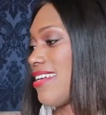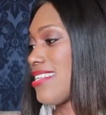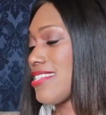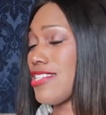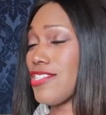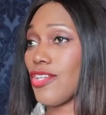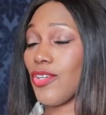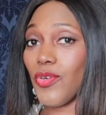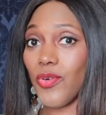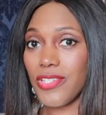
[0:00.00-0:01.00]
This is a
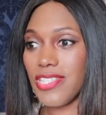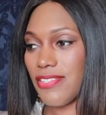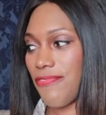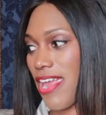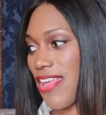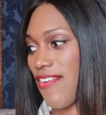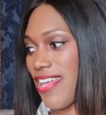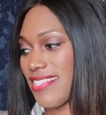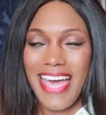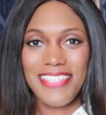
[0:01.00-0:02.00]
gorgeous fragrance.